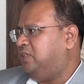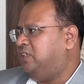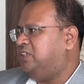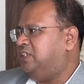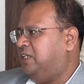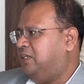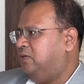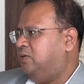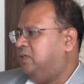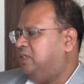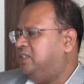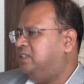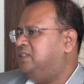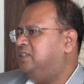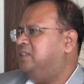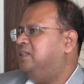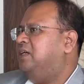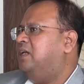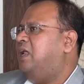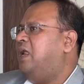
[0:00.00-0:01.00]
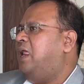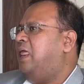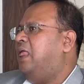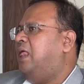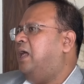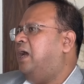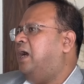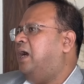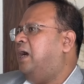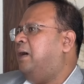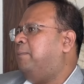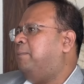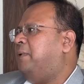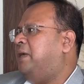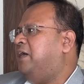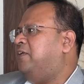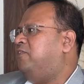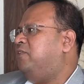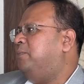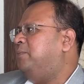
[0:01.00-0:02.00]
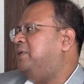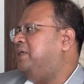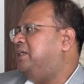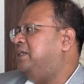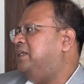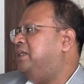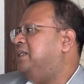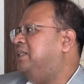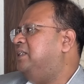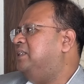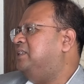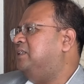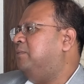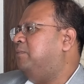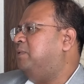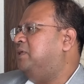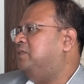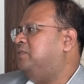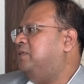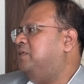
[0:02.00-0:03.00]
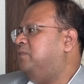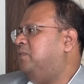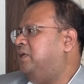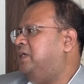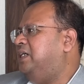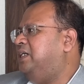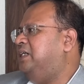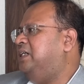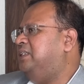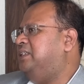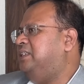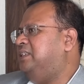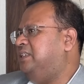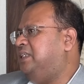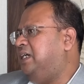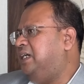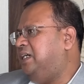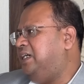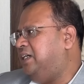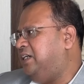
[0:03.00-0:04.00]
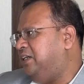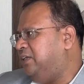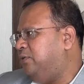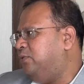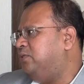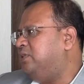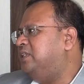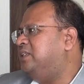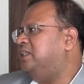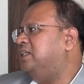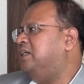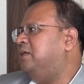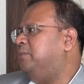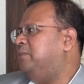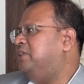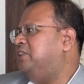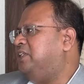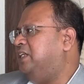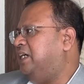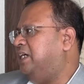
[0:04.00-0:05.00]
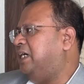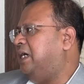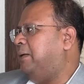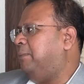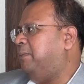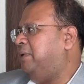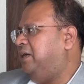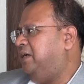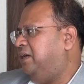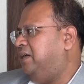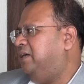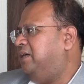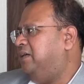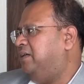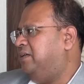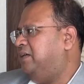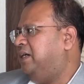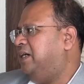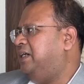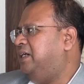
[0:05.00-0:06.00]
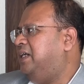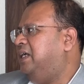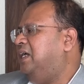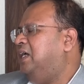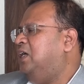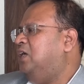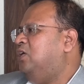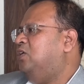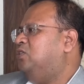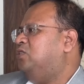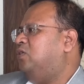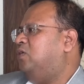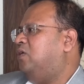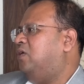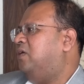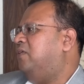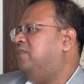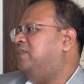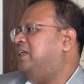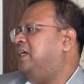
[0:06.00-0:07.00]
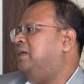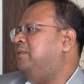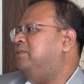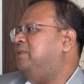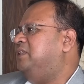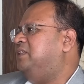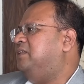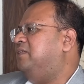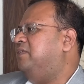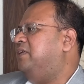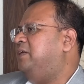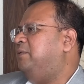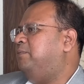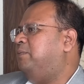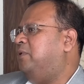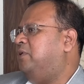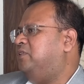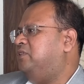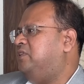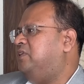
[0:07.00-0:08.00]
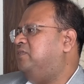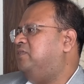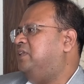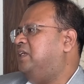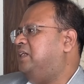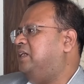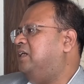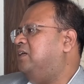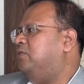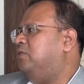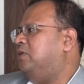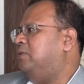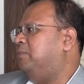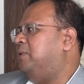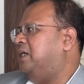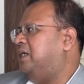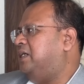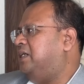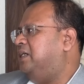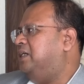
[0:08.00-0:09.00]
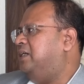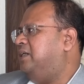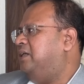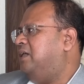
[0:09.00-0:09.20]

shareholders. Apart from returning the surplus fund, what it does is that it reduces the company's share capital, right? So a lot of times it's a very positive signal to the market